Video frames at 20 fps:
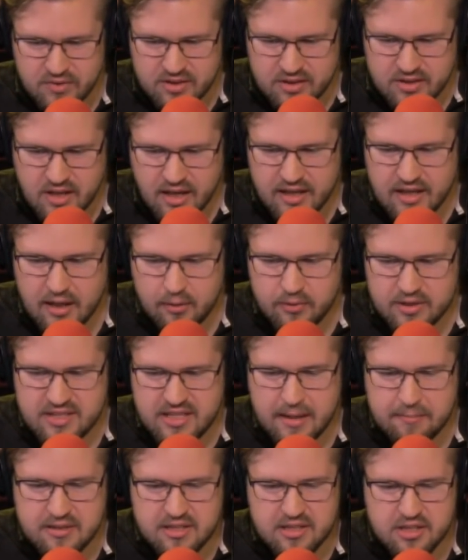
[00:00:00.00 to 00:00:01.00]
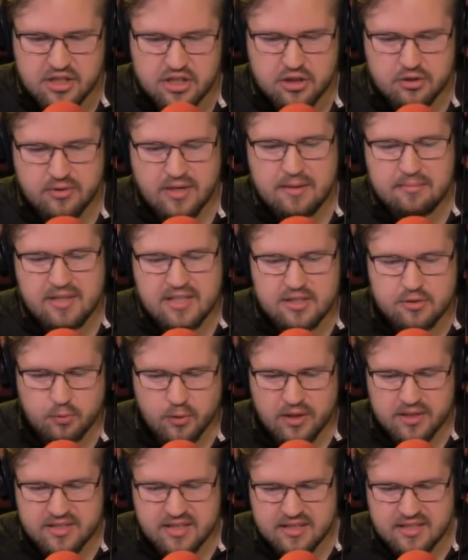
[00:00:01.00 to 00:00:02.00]
Xian was tempted to scream these
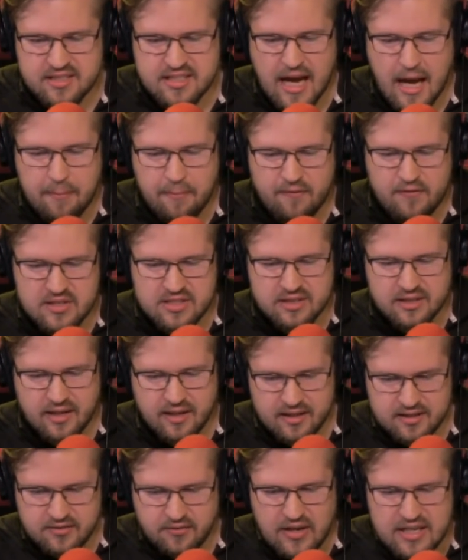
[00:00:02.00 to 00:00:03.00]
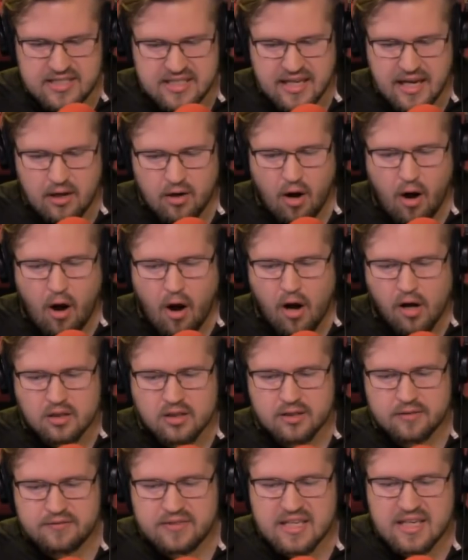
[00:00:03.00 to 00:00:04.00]
words at the top of his lungs, venting out
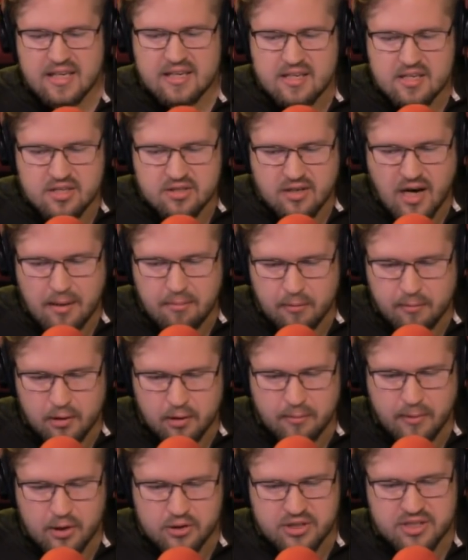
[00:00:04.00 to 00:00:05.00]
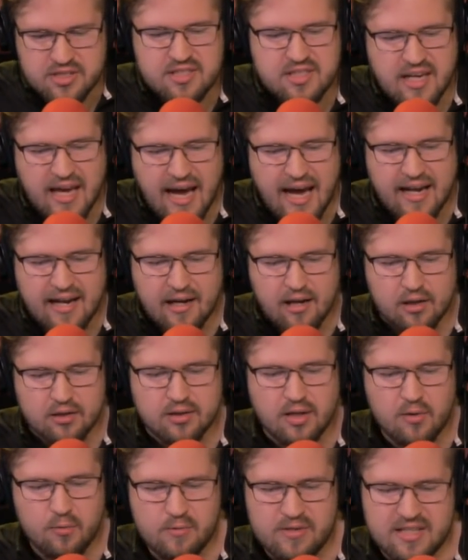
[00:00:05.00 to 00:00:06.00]
all of the indescribable emotions he had held
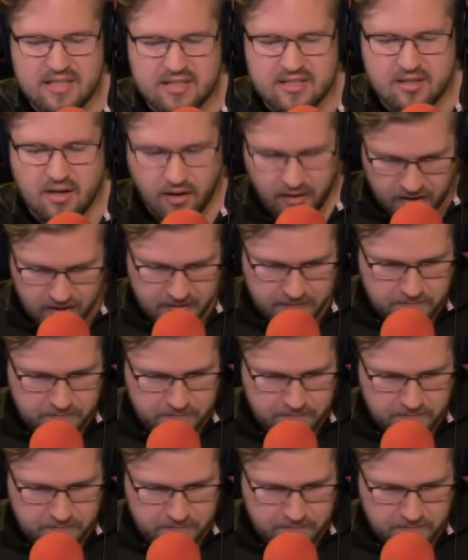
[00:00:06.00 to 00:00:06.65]
within his heart.